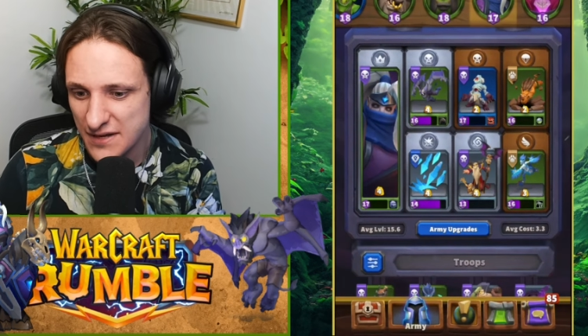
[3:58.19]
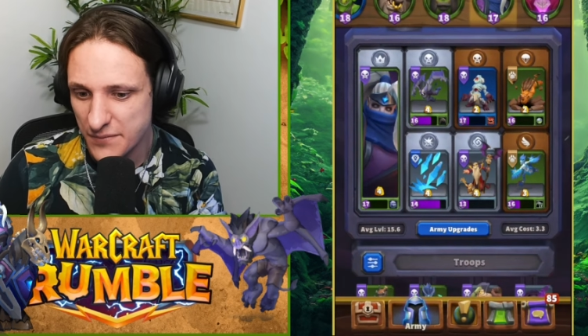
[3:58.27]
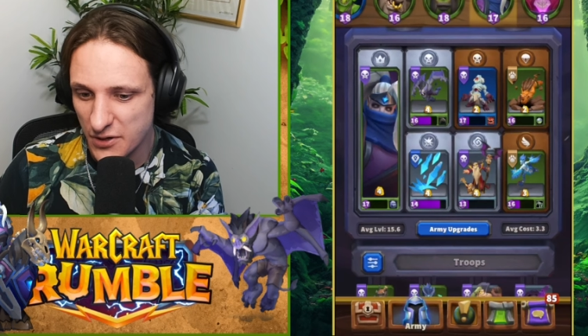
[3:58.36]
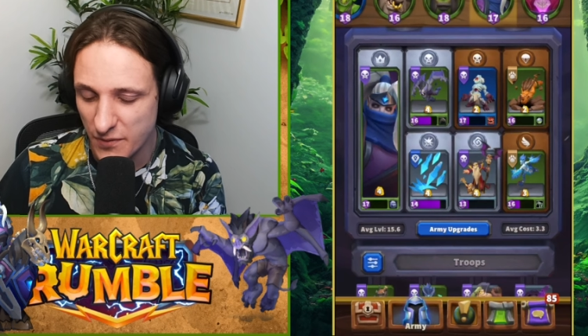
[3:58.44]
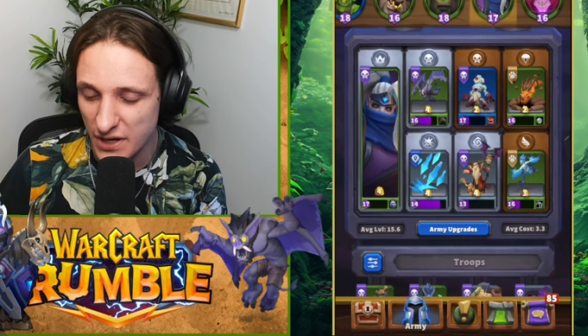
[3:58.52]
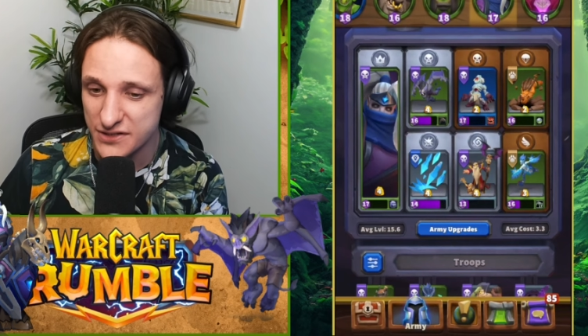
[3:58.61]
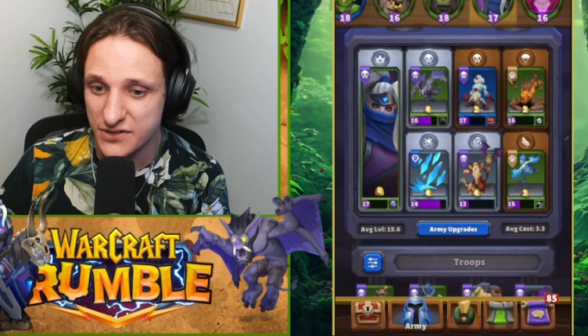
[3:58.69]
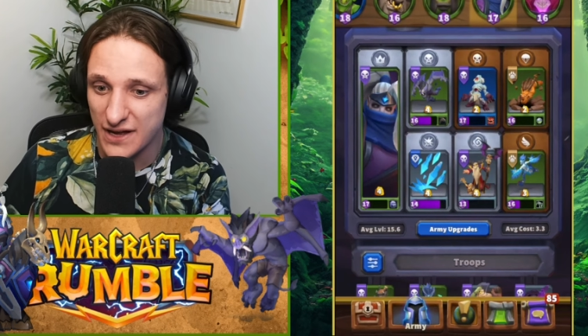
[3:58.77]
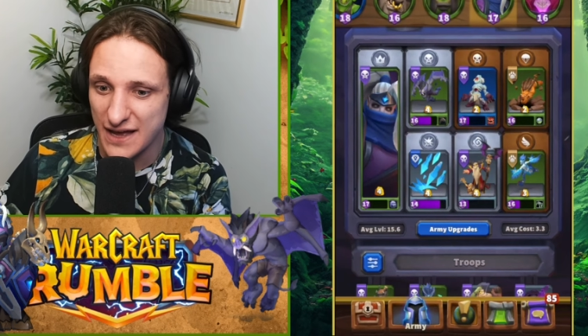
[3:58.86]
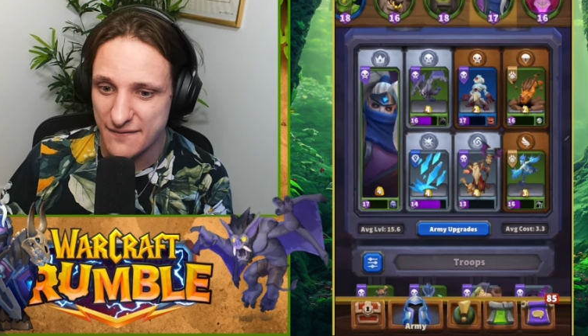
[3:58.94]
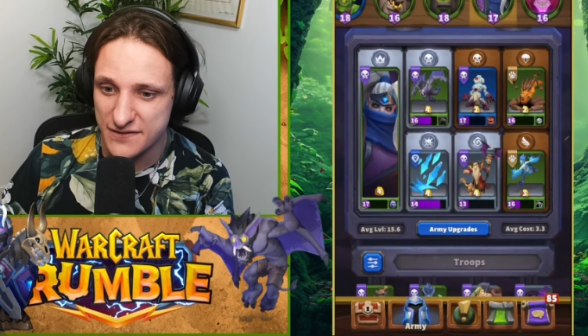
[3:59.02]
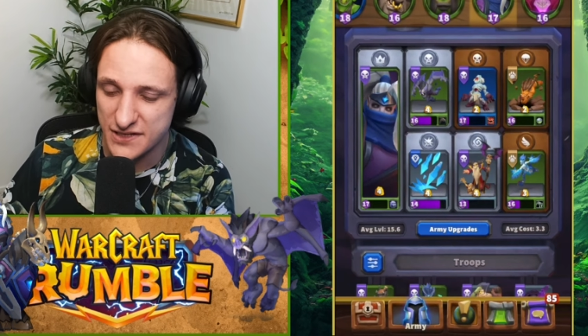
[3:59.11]
but we also
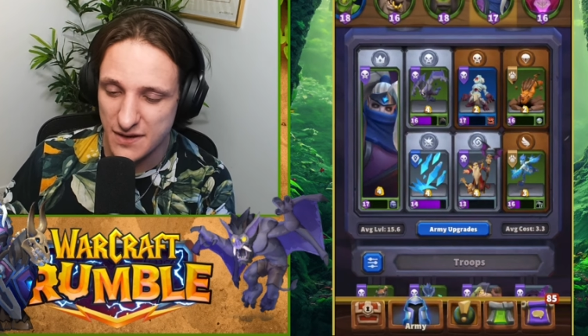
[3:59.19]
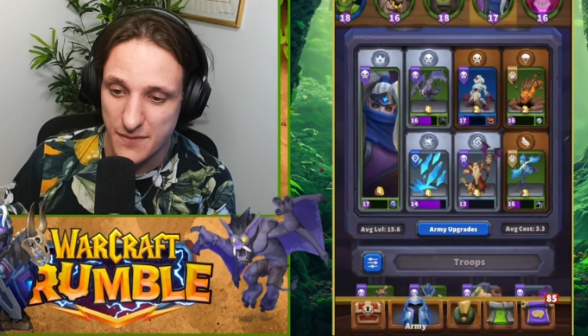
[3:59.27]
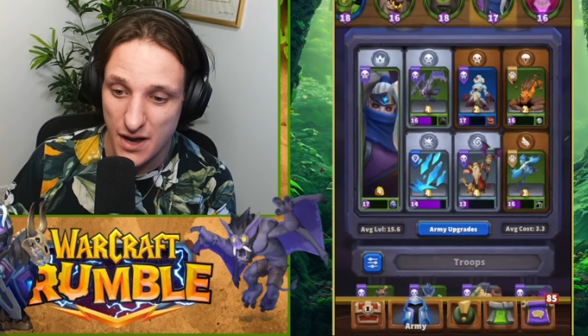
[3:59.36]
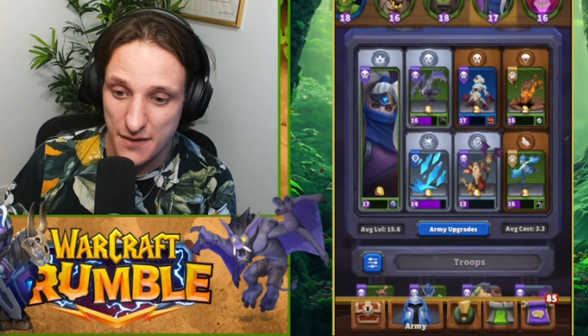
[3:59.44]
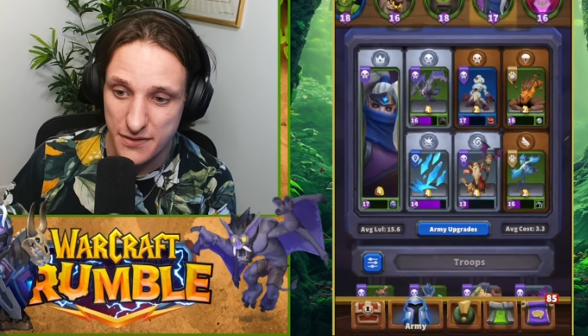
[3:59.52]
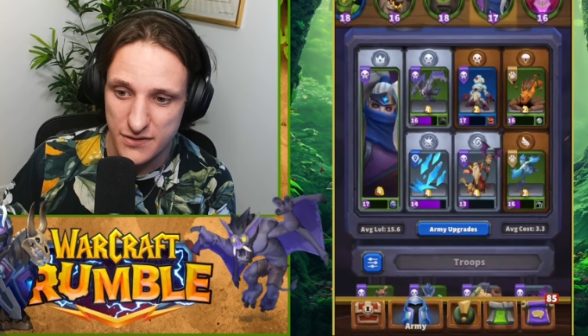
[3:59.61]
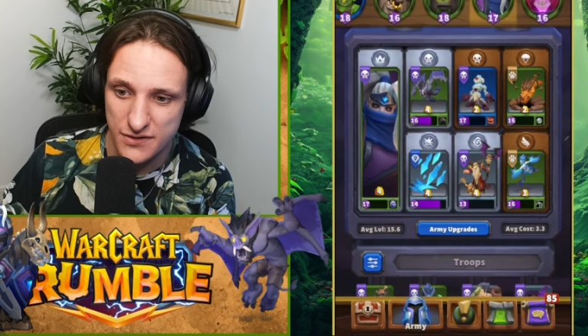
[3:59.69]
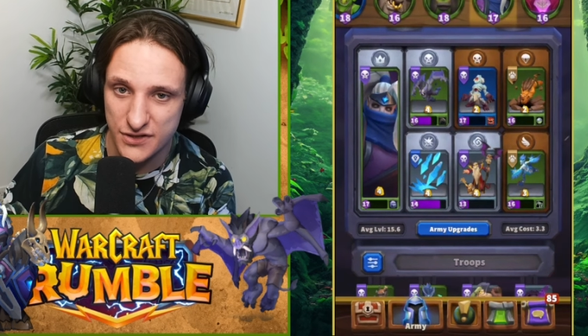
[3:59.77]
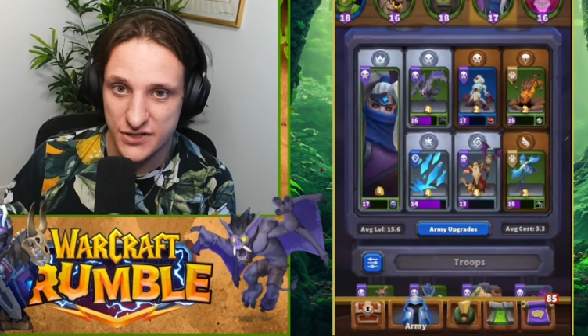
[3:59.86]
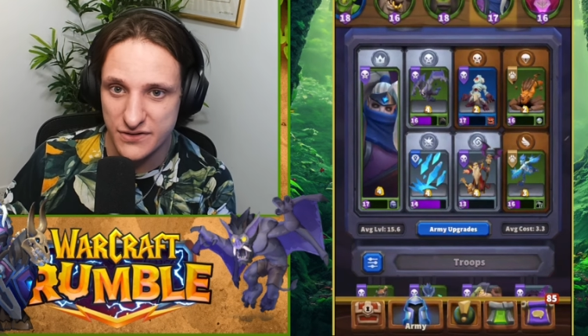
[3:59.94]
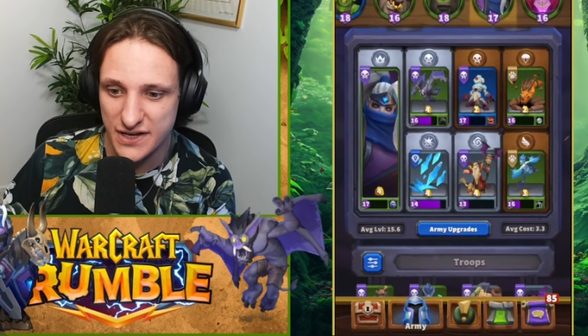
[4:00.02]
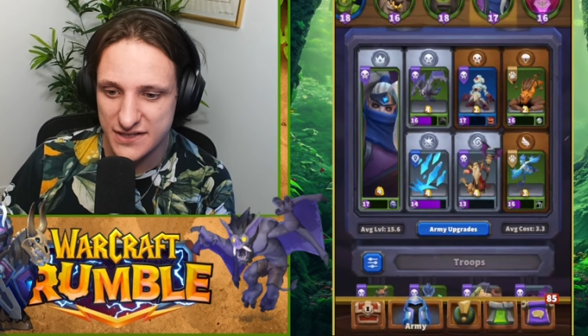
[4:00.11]
have some other
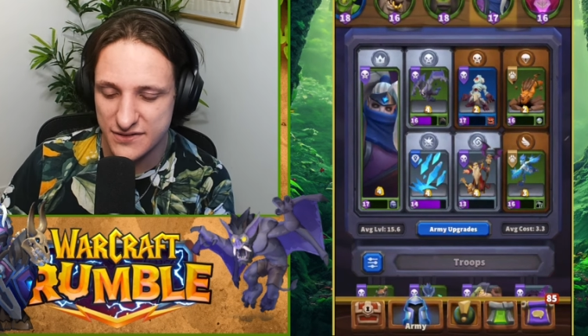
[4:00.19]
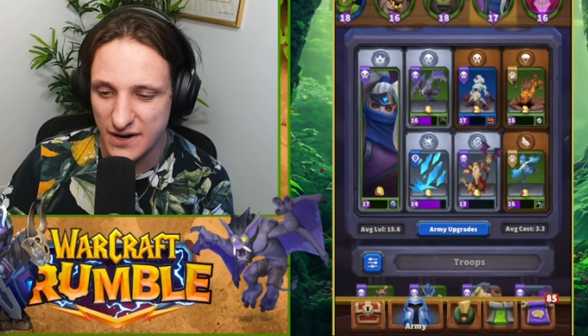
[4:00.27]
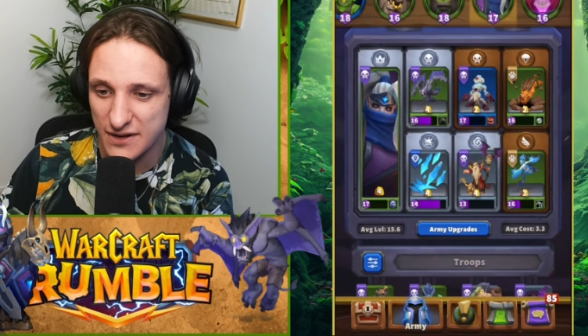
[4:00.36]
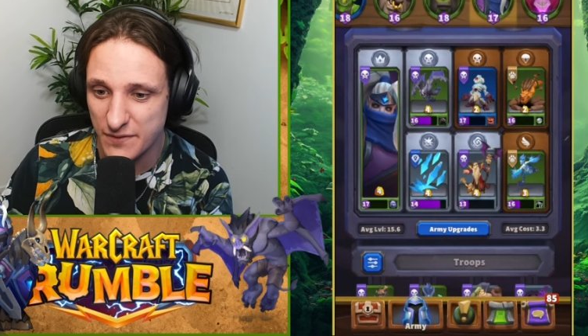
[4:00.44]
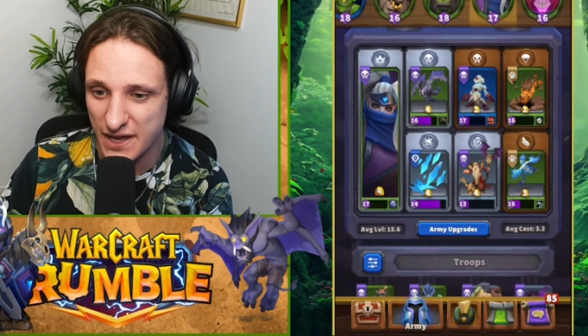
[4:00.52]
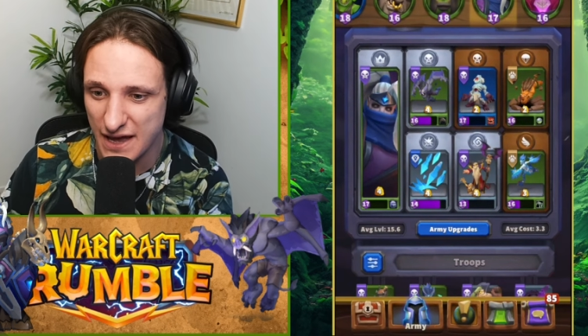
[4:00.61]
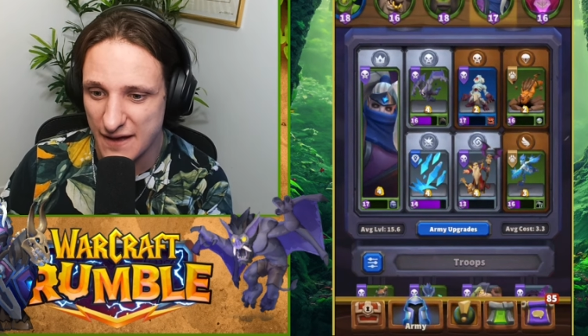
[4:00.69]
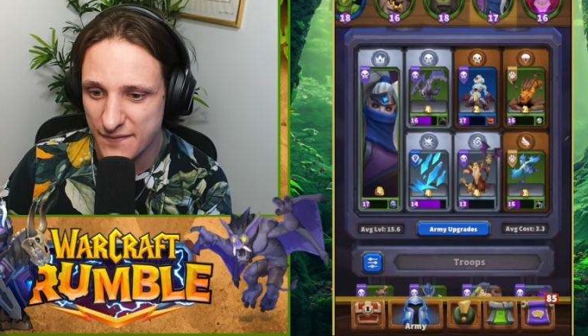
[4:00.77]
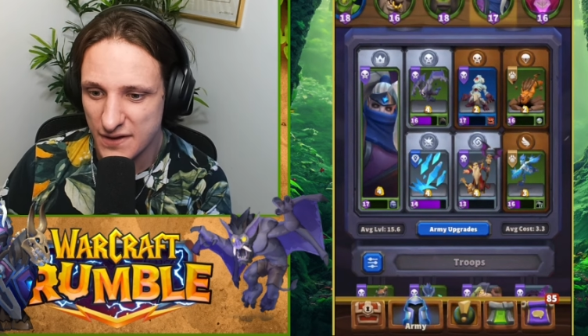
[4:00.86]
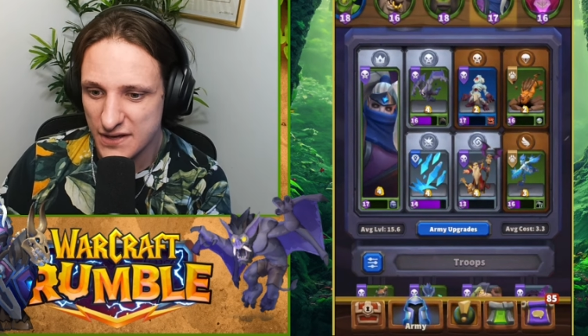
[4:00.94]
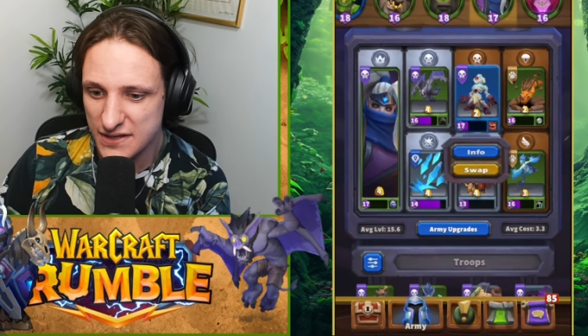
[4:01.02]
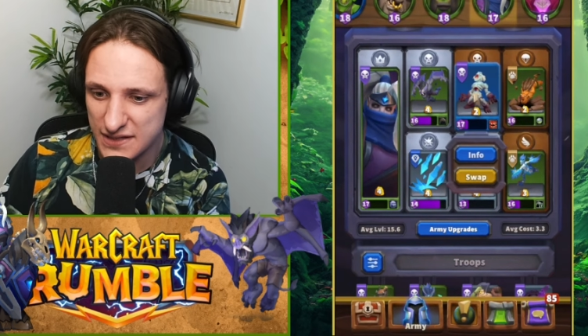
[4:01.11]
units, right? We have
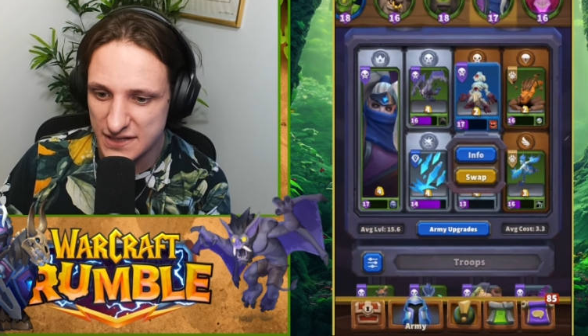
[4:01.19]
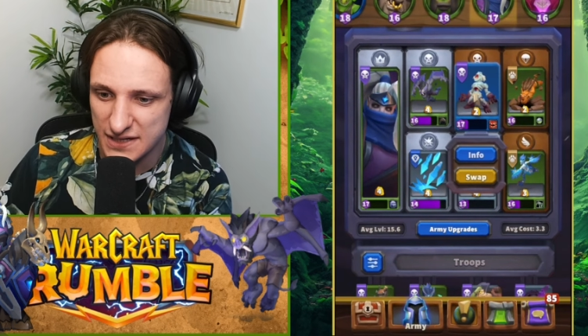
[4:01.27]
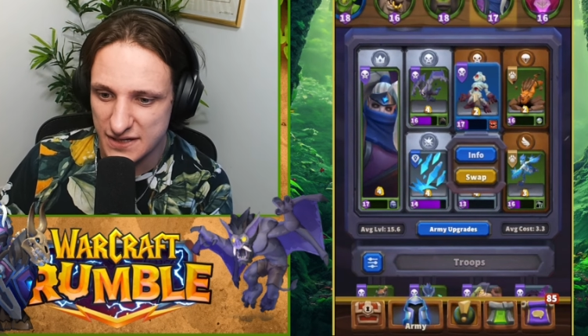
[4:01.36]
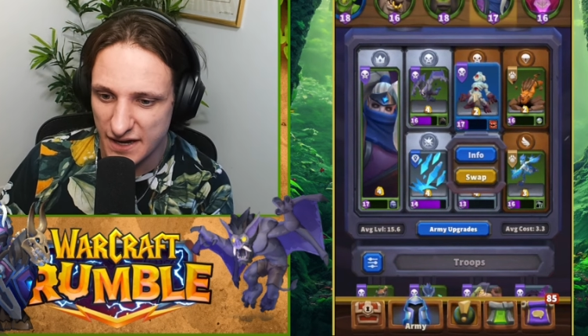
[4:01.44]
the